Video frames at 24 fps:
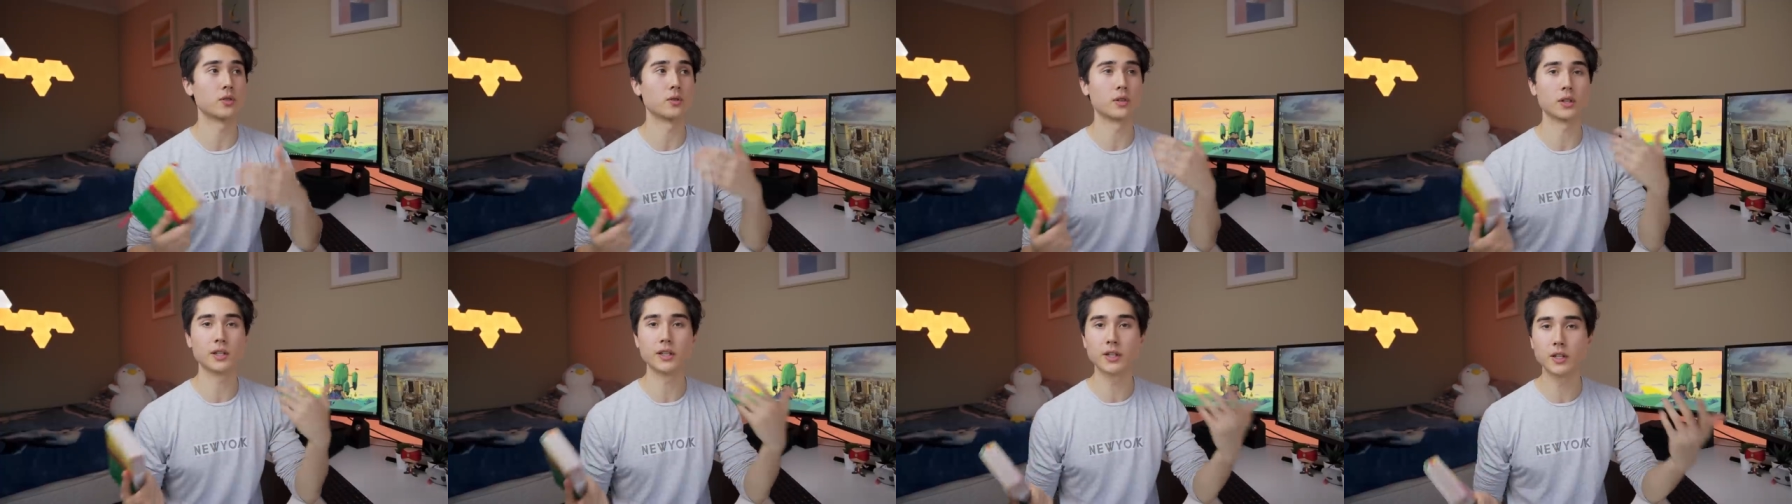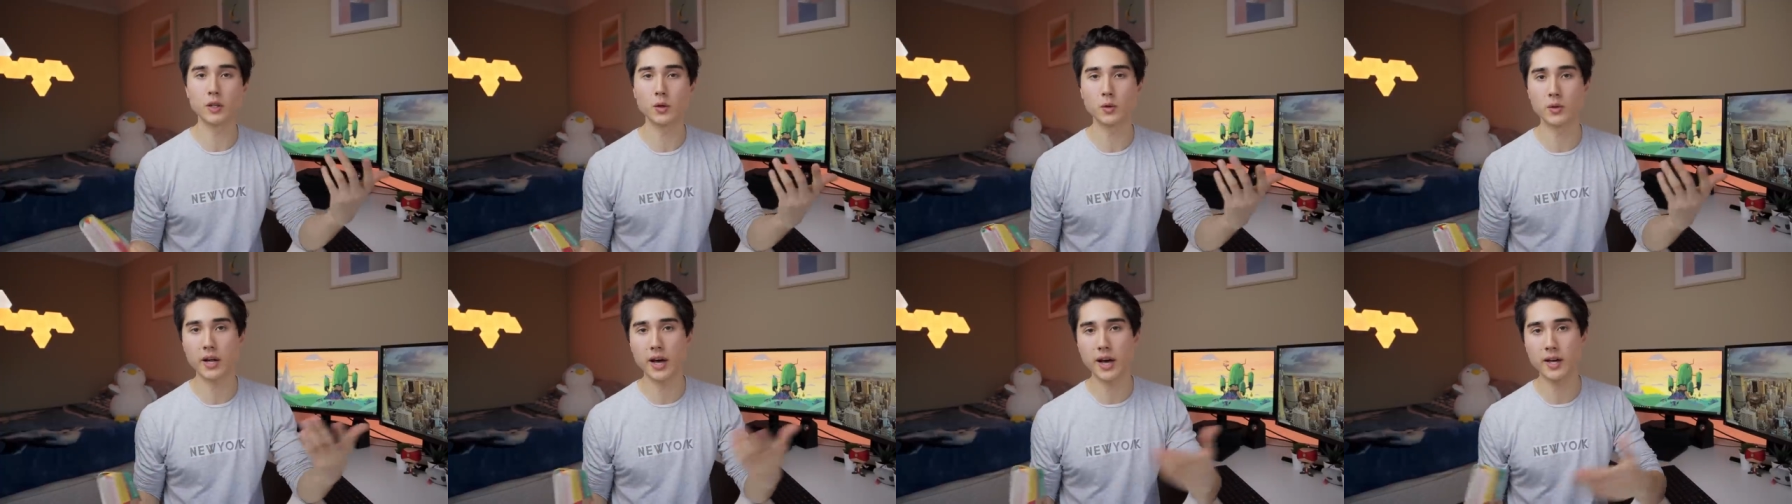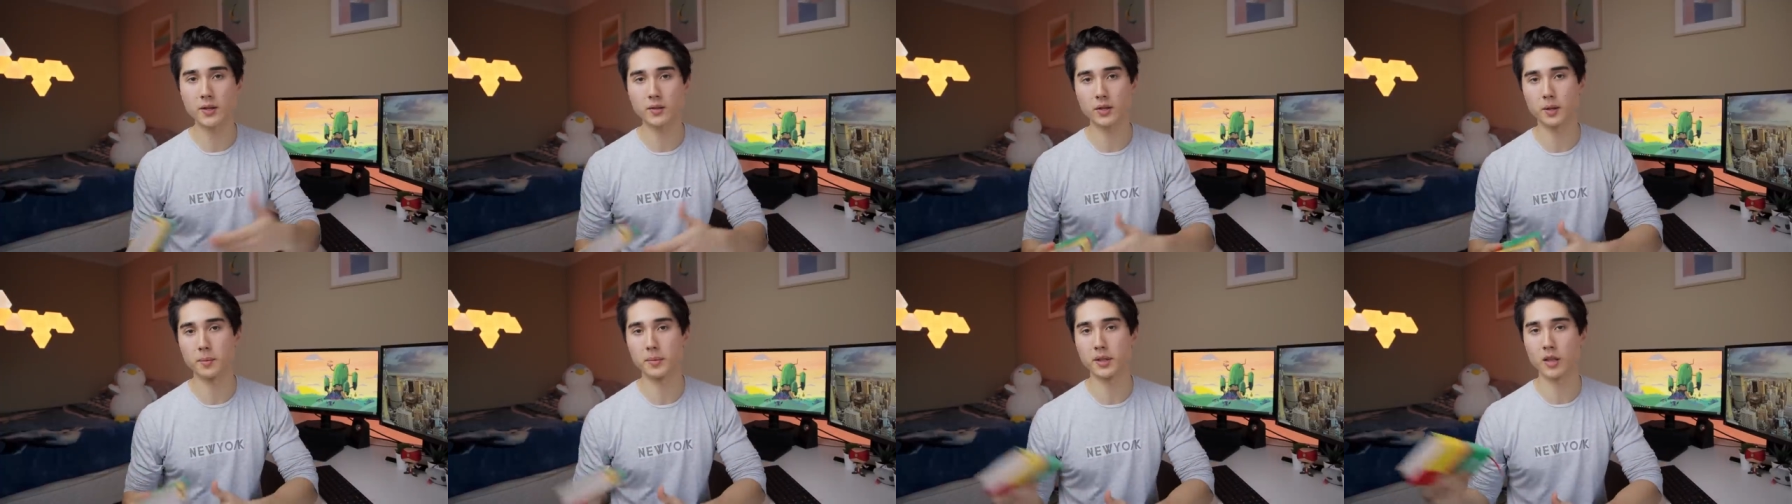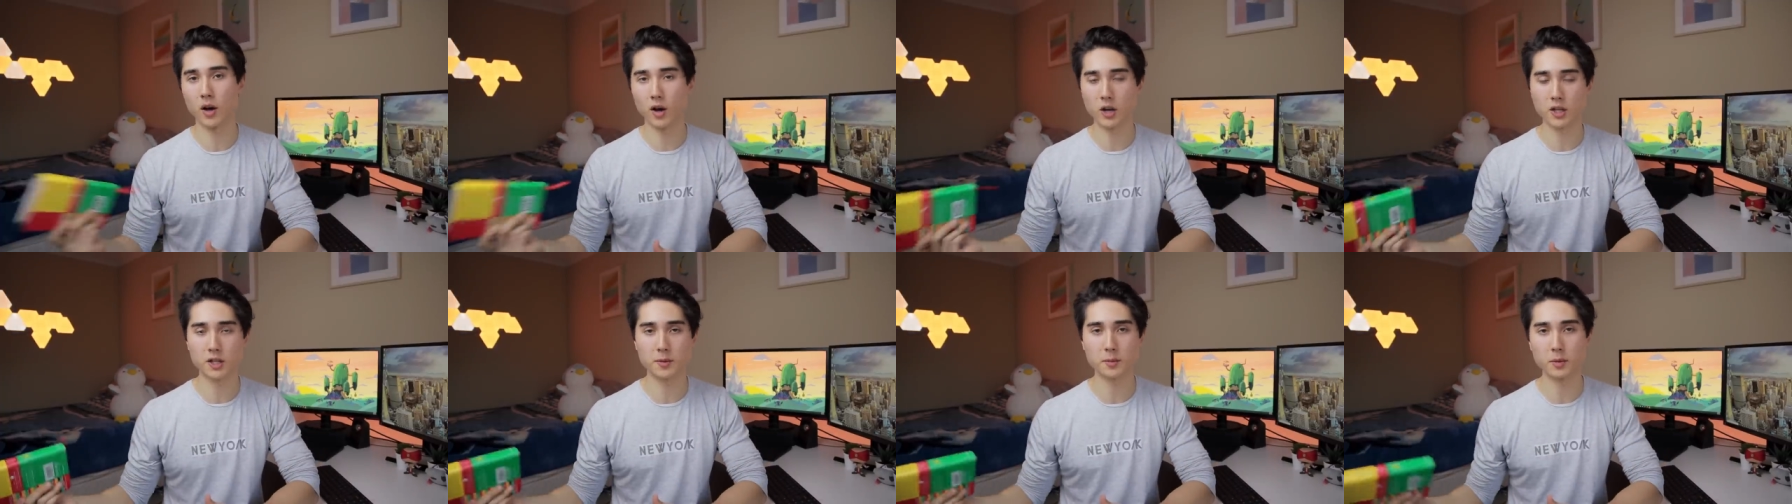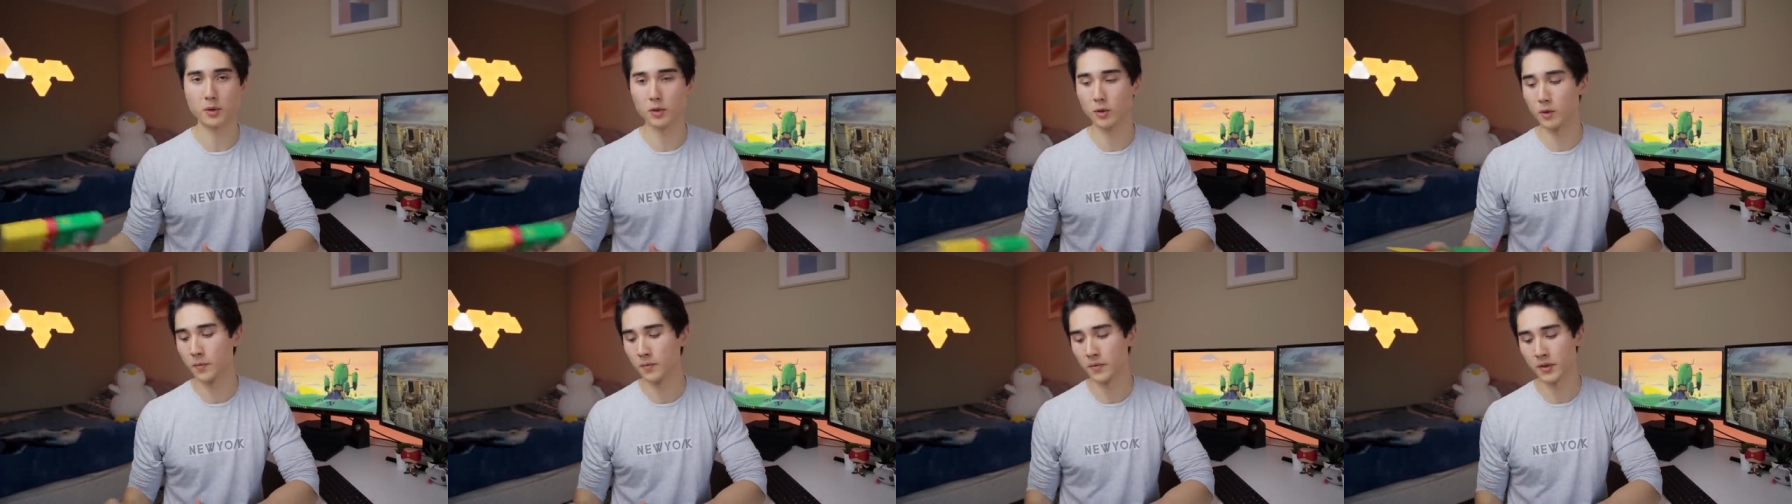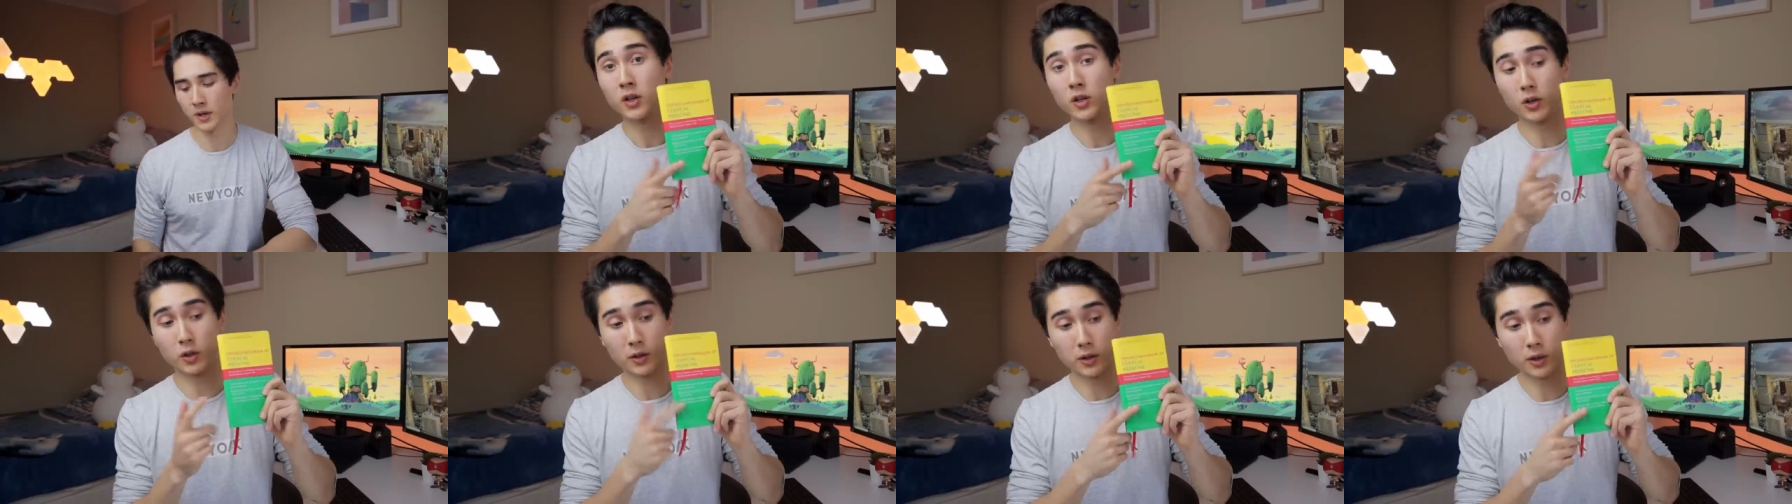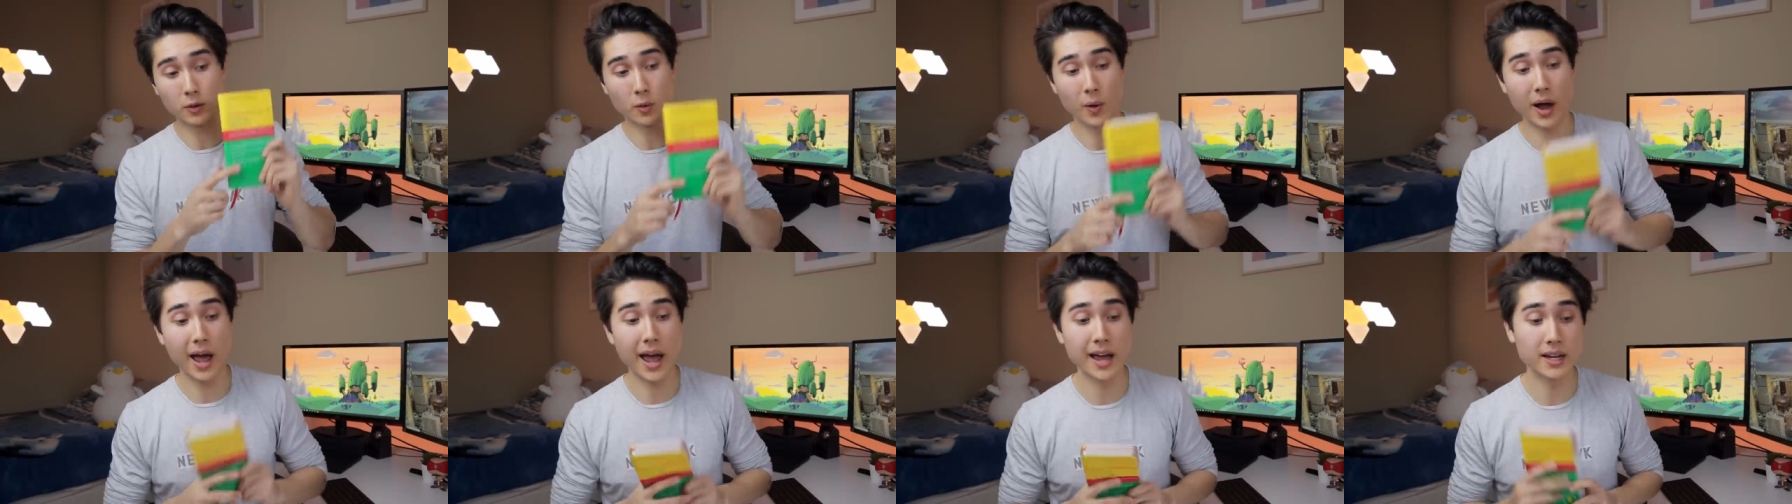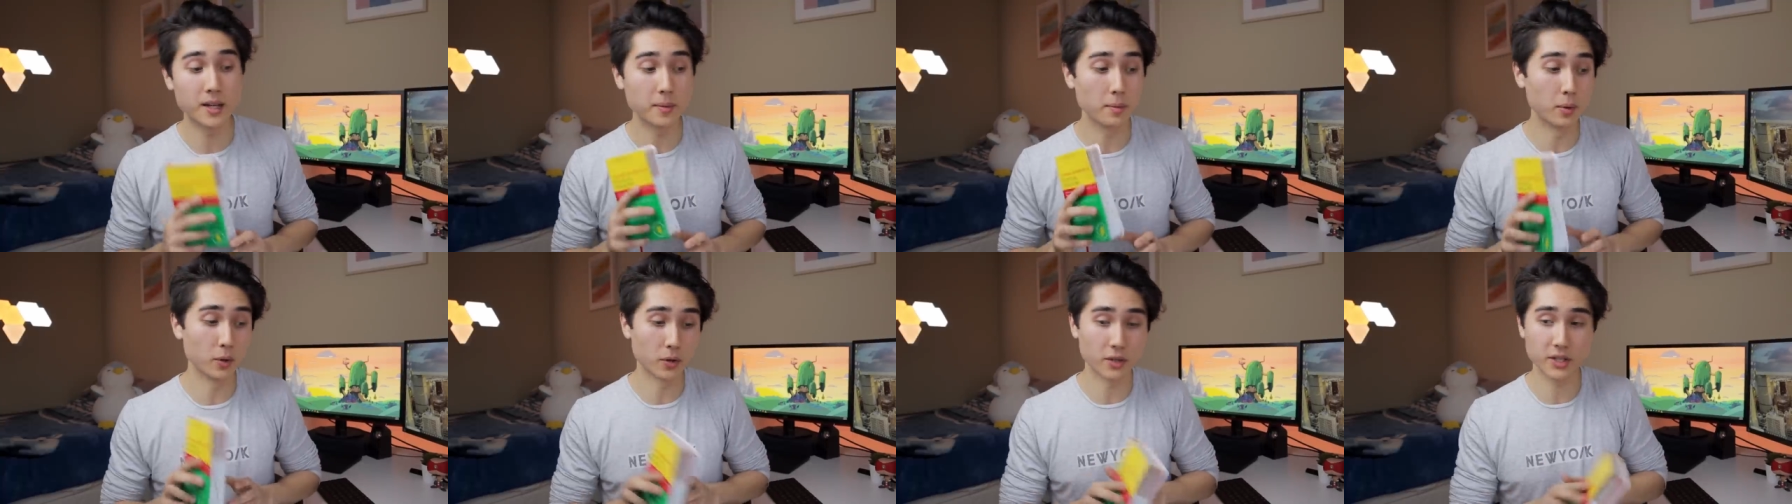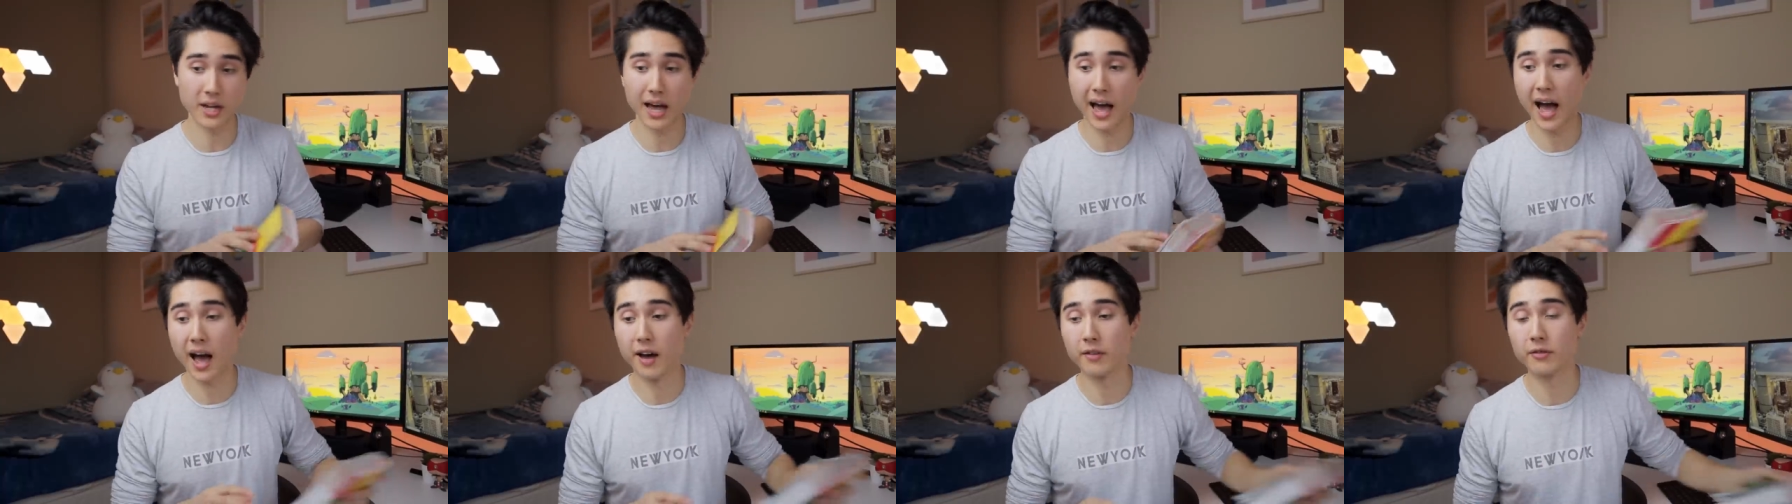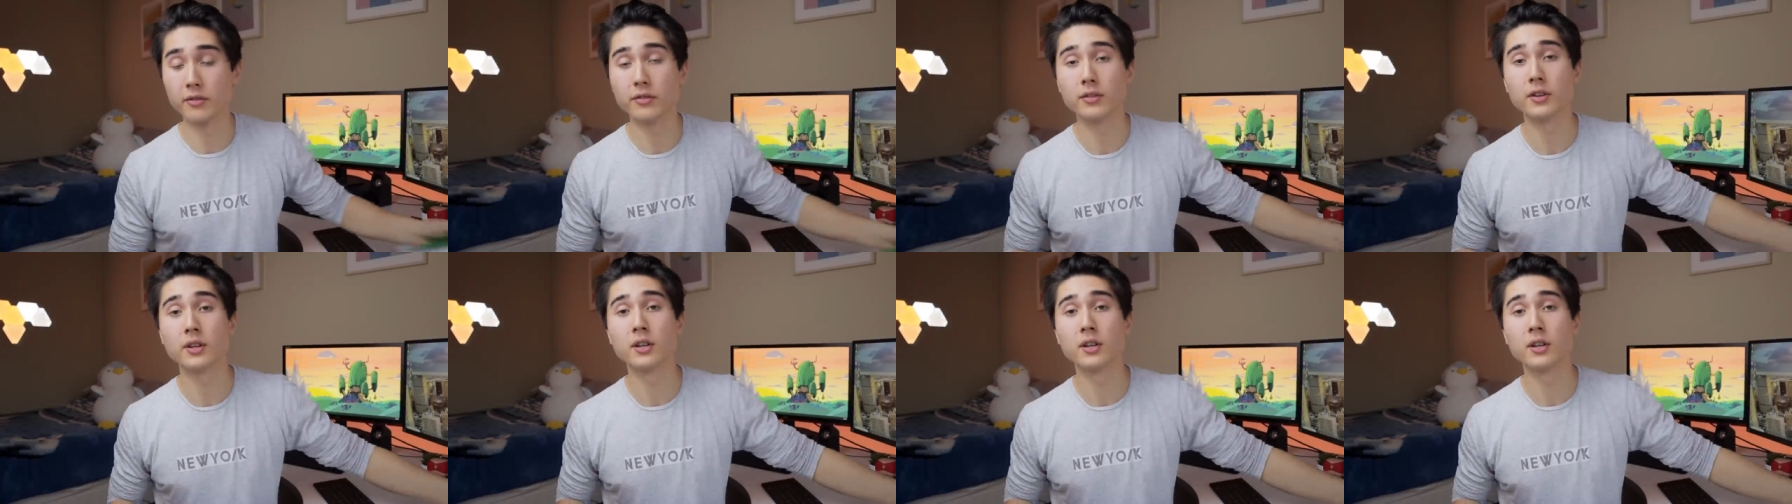to clinical days when I'm in the hospital. Good little handy book to have.